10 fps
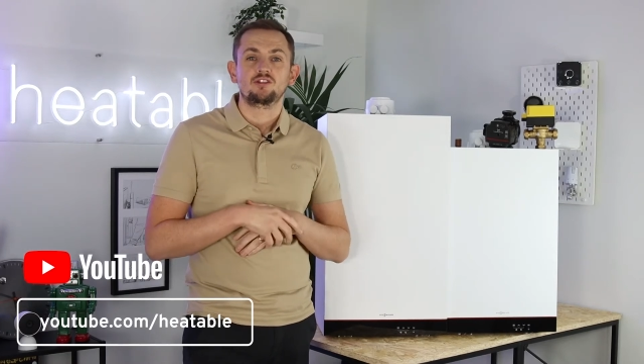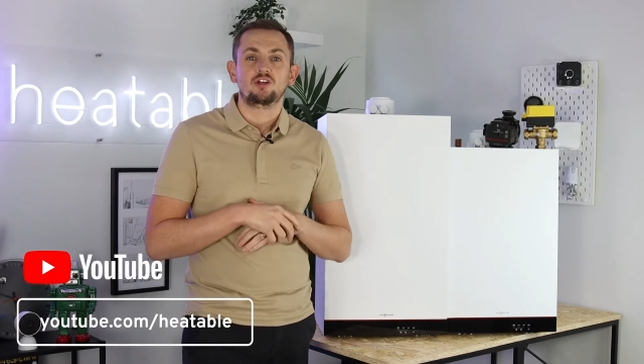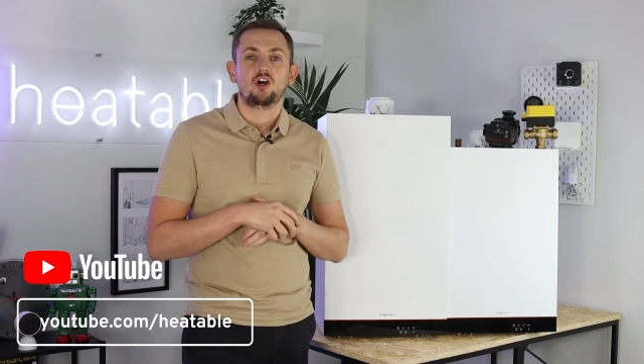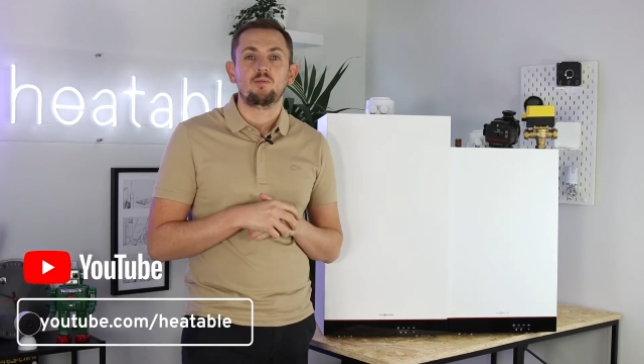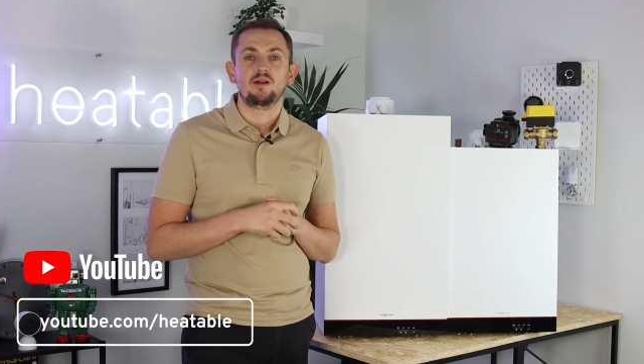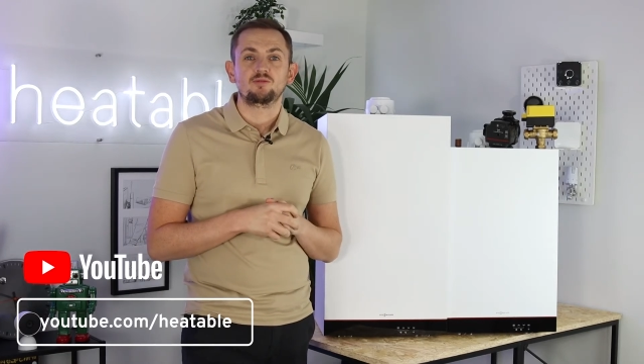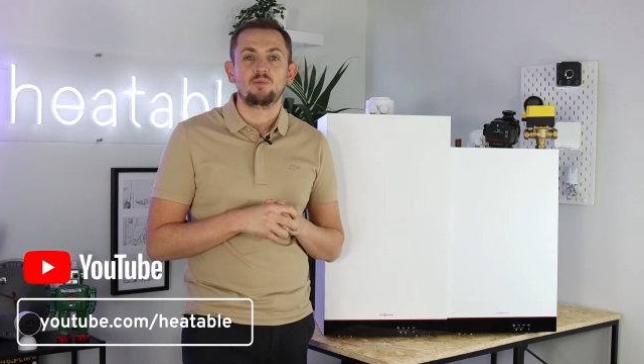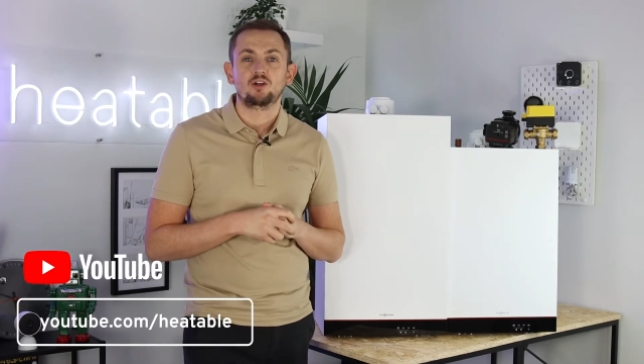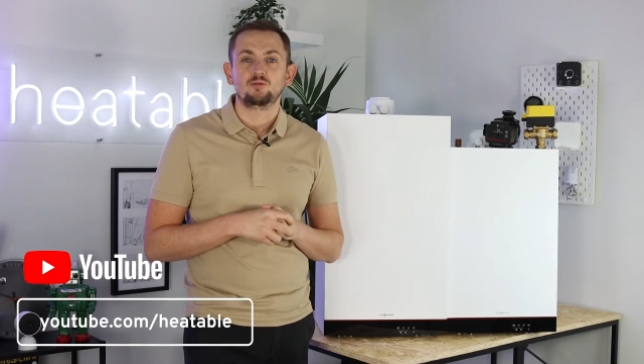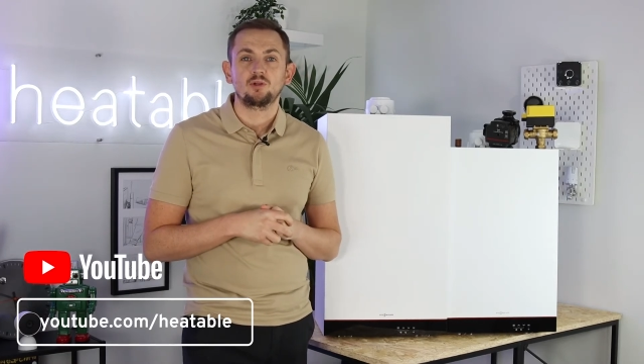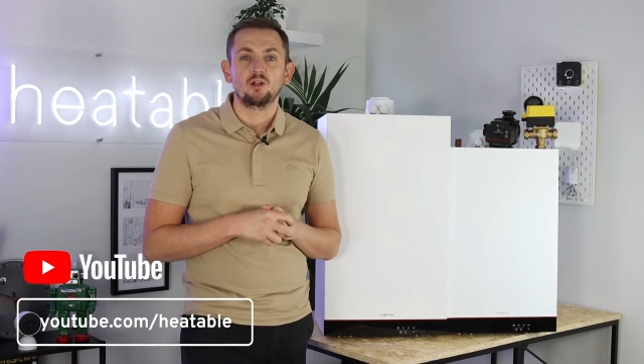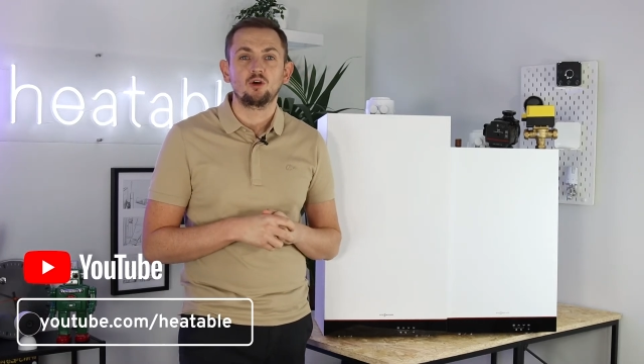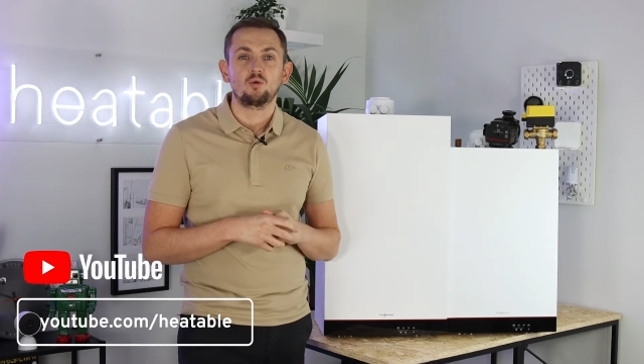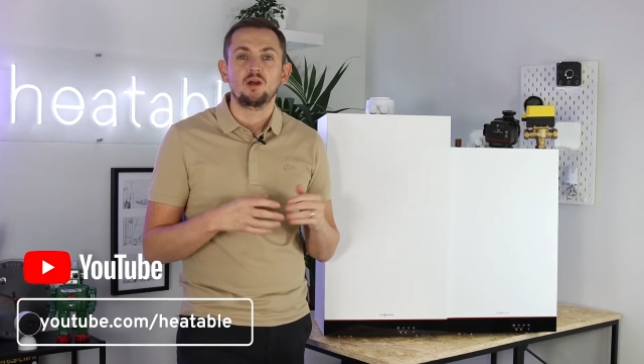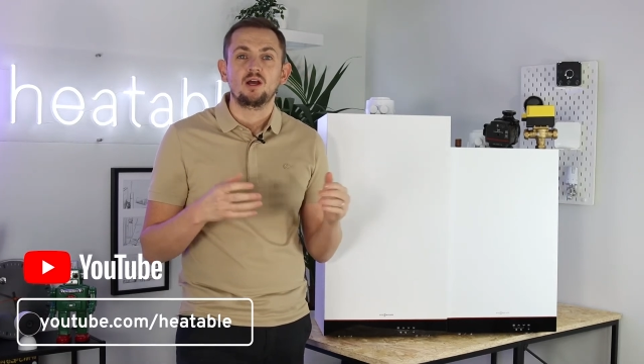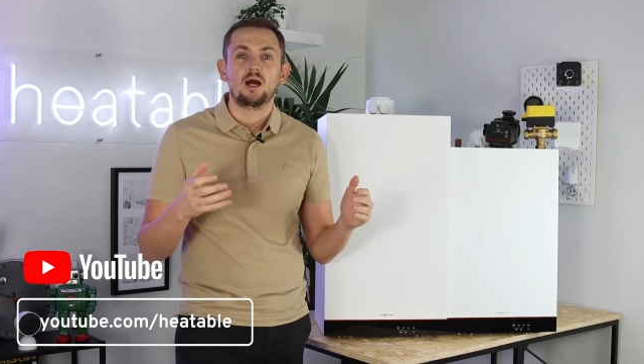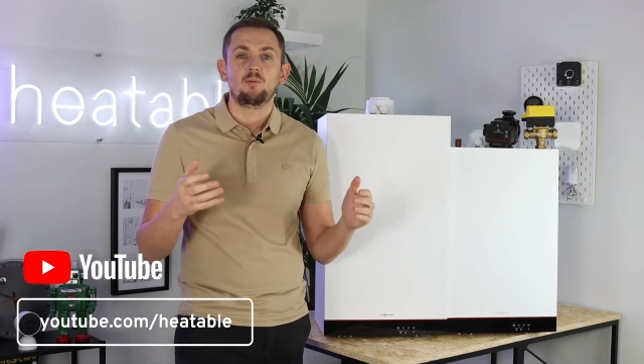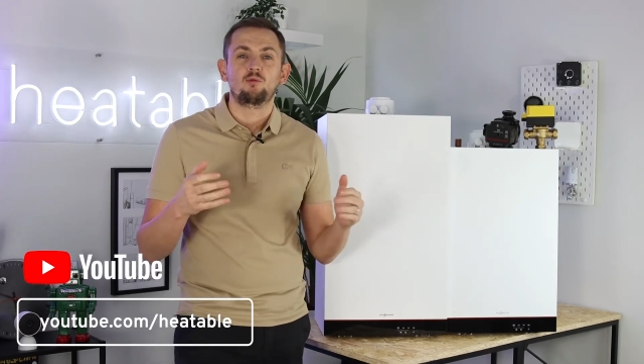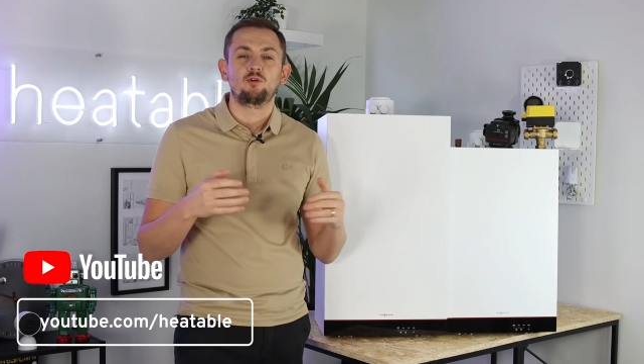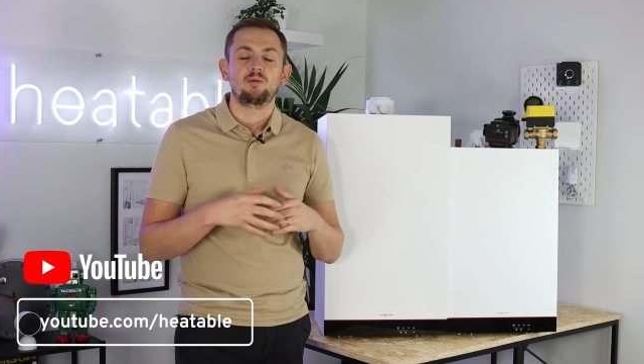to the comments box below
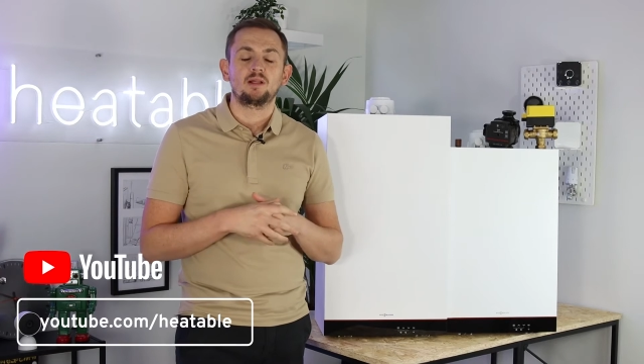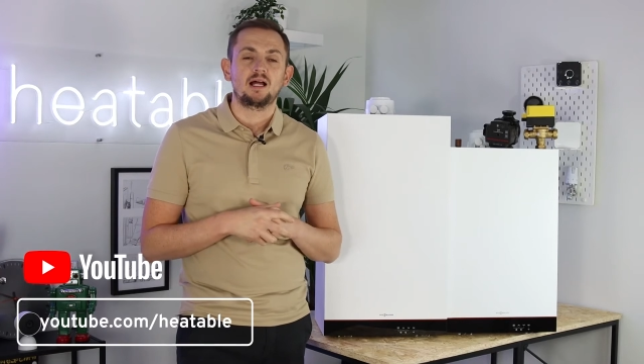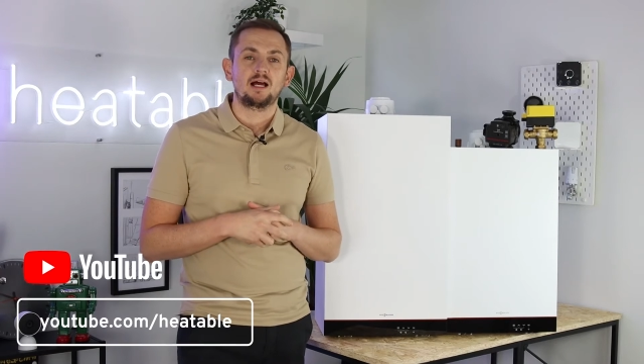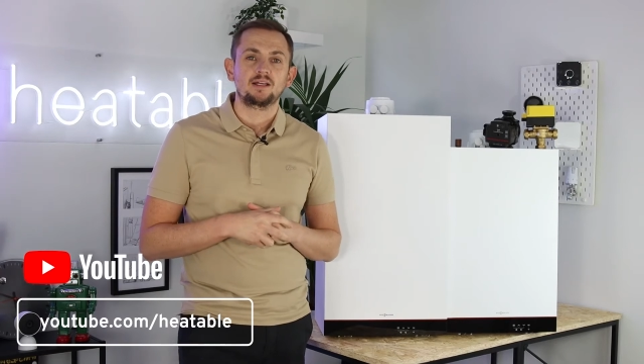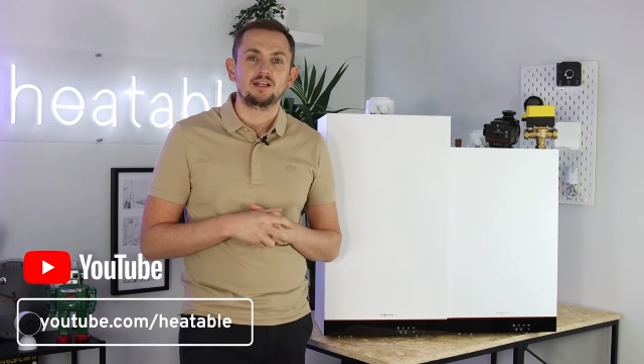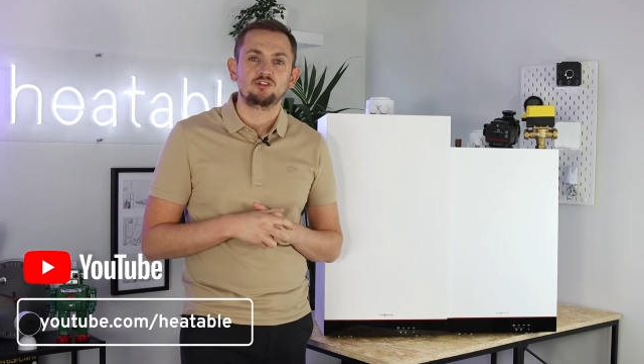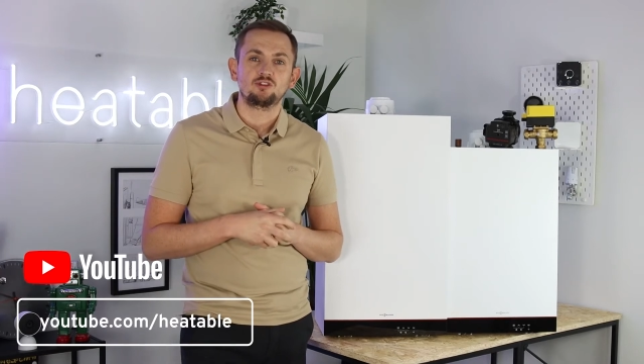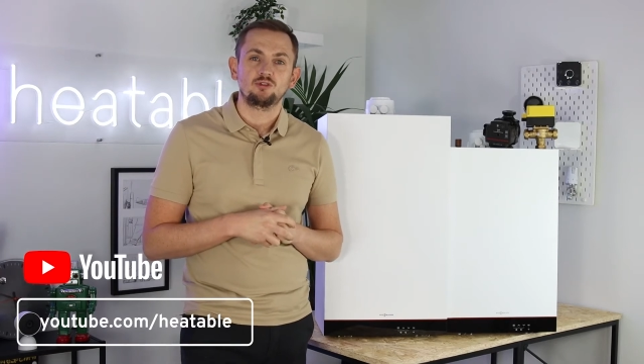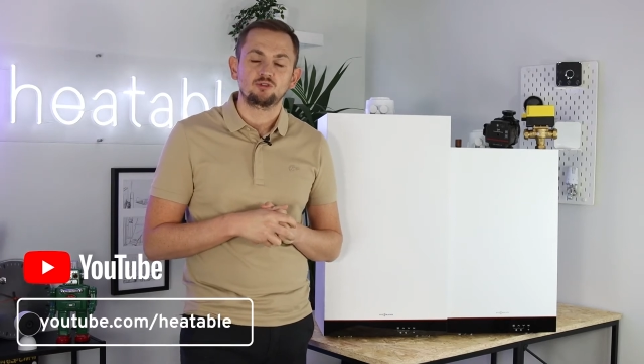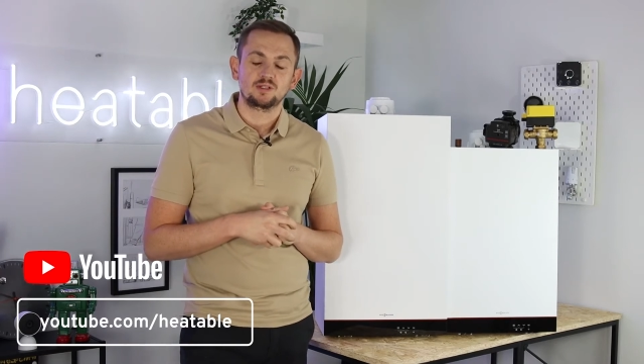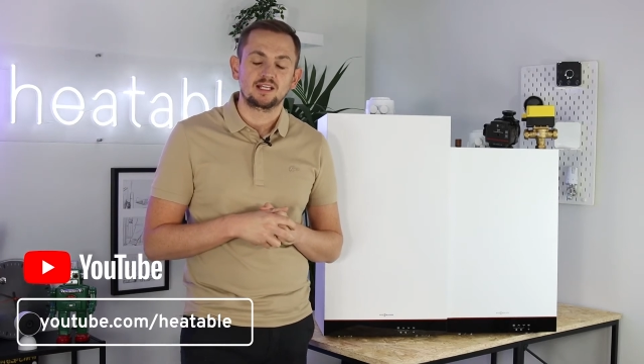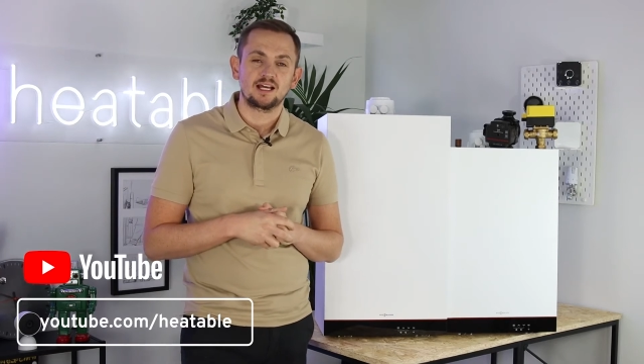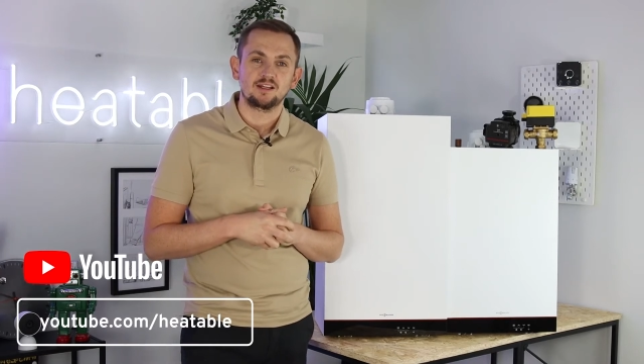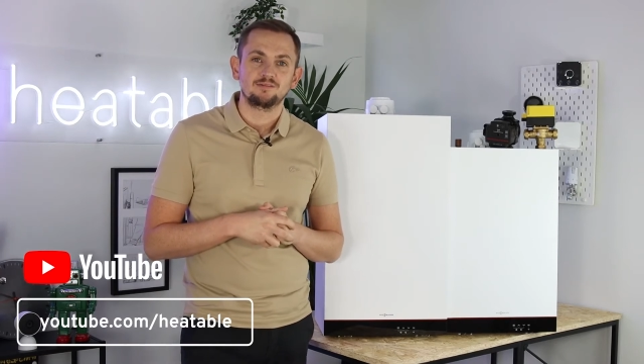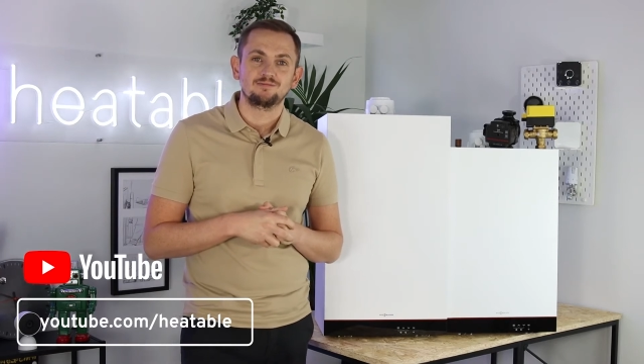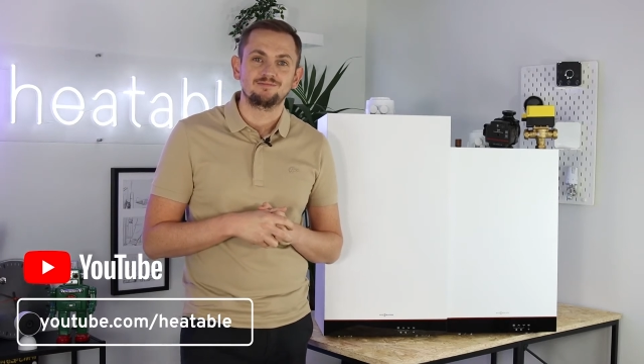and we'll reply as soon as we can.